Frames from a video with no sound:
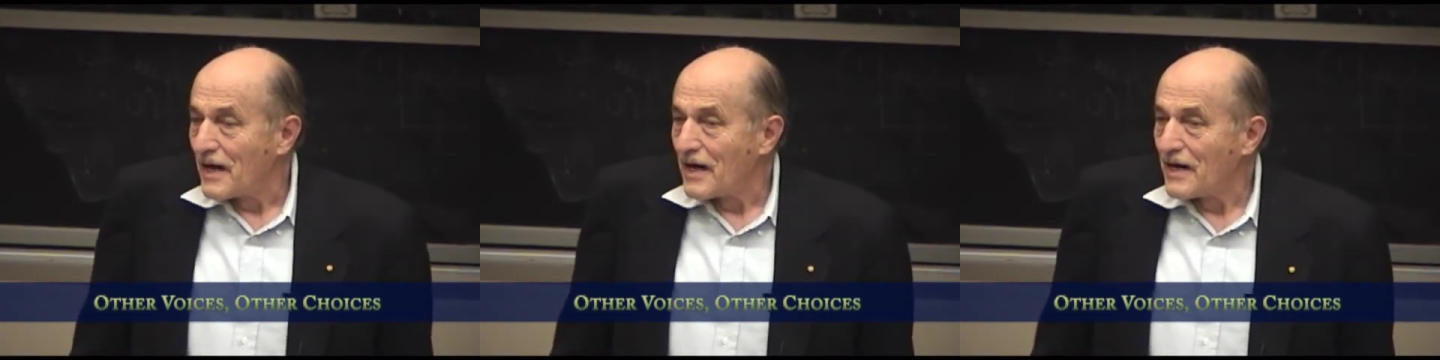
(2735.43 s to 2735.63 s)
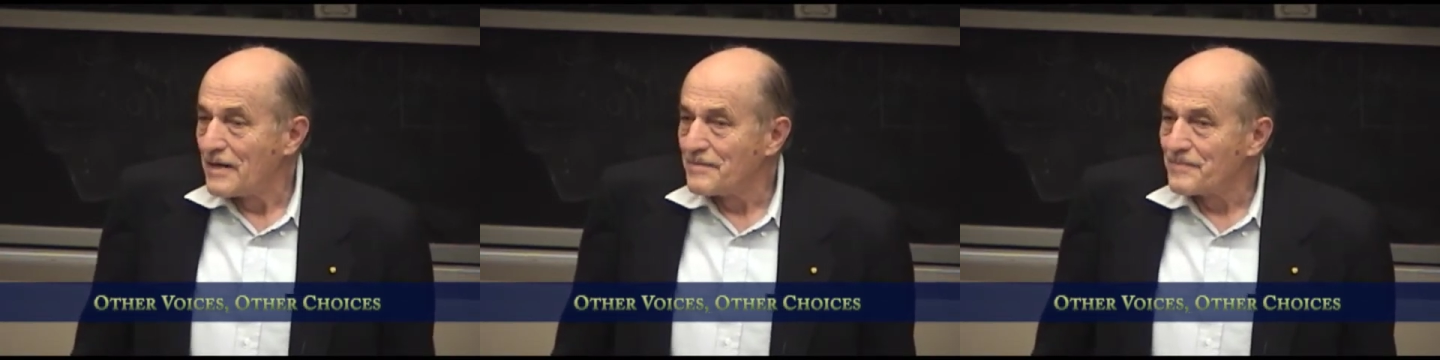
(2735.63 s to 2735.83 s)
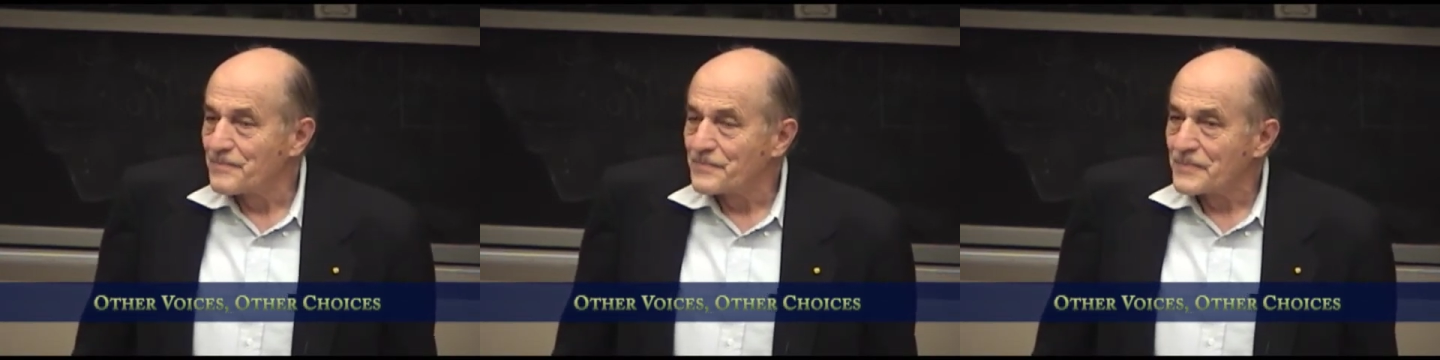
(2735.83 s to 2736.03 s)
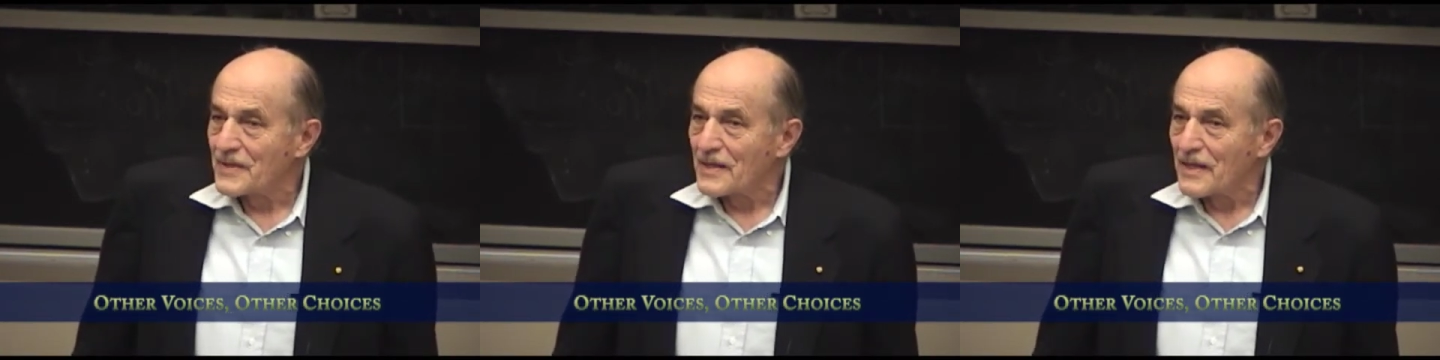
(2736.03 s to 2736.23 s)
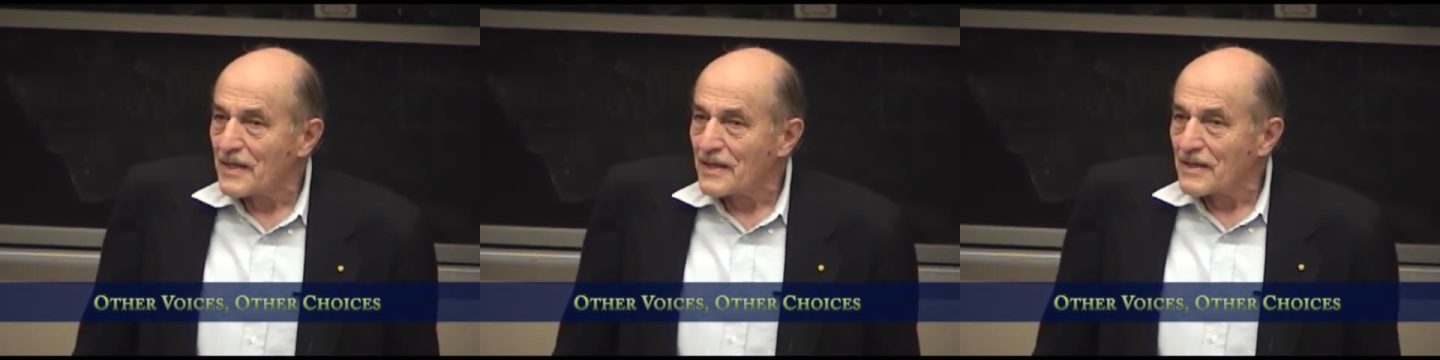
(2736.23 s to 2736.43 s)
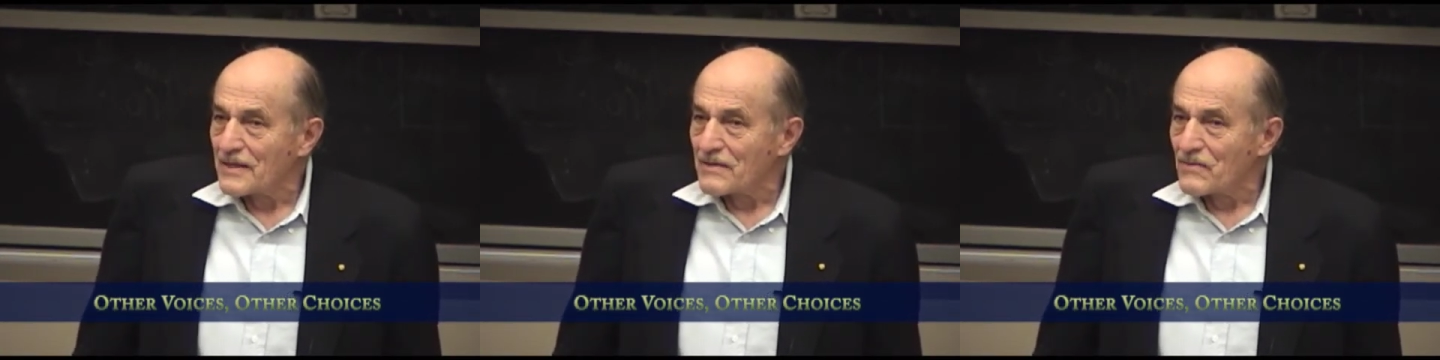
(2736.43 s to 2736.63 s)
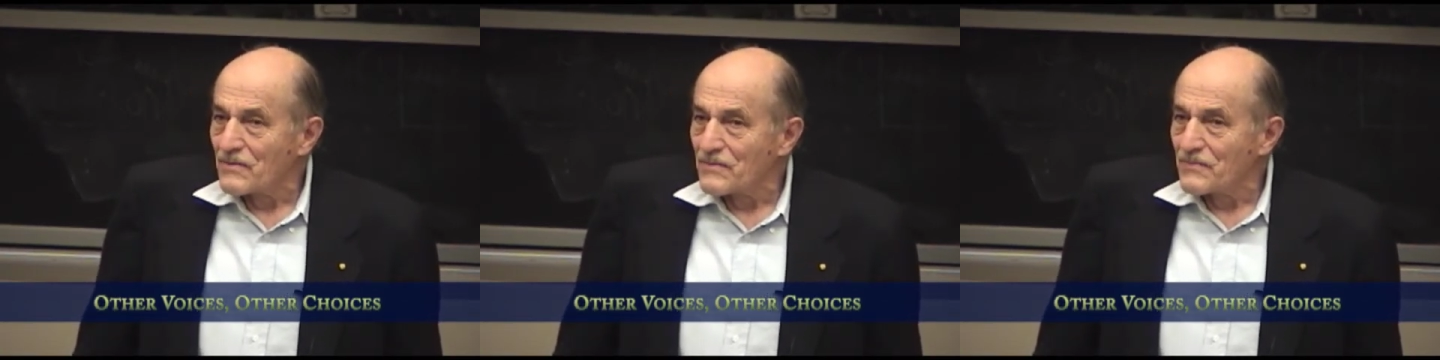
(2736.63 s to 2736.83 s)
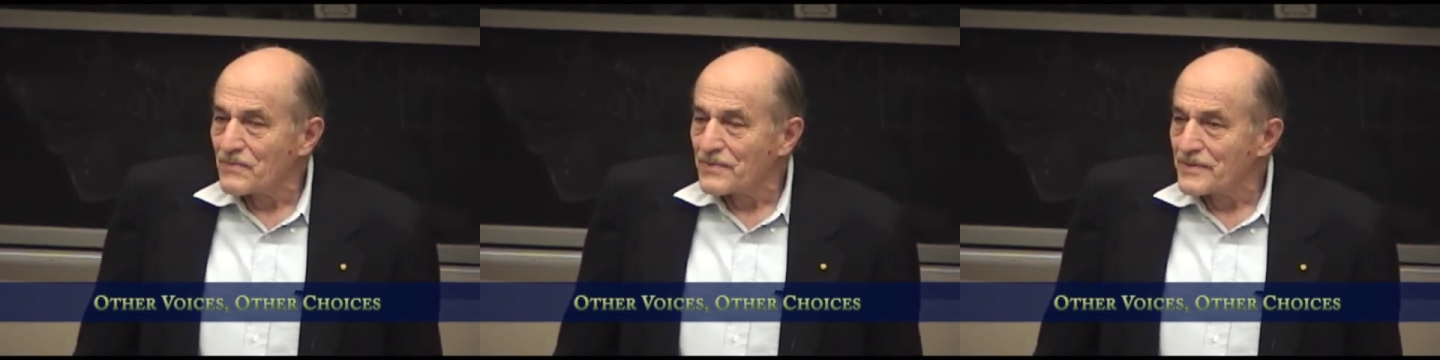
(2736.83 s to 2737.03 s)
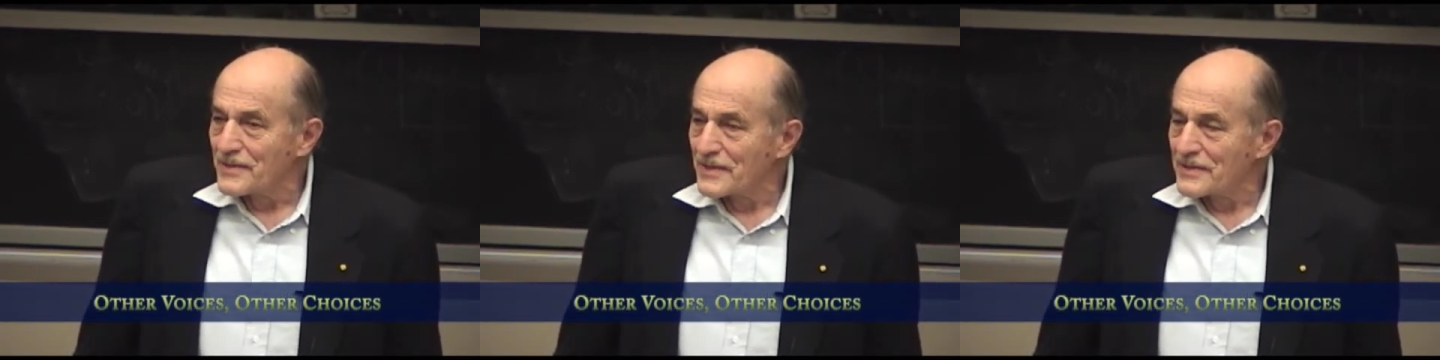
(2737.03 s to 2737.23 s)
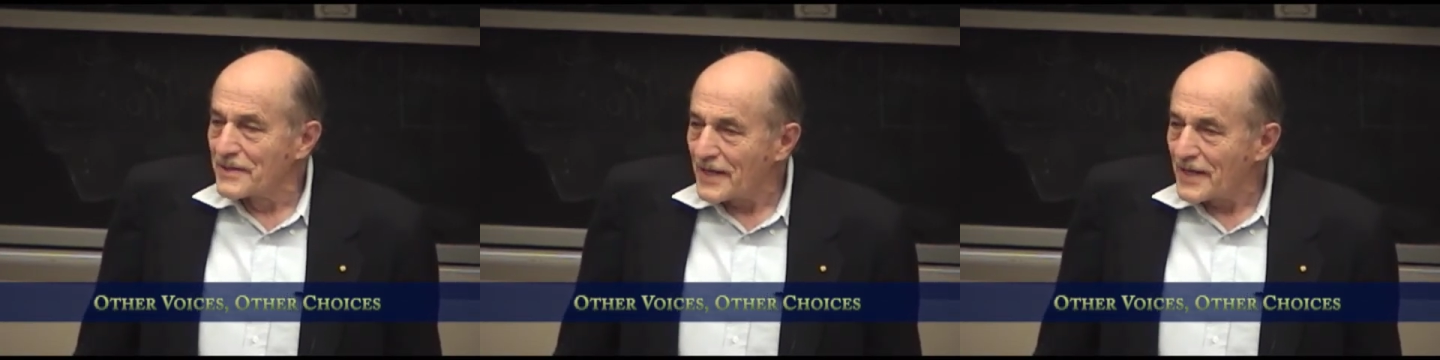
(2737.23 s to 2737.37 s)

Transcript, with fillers: Um, the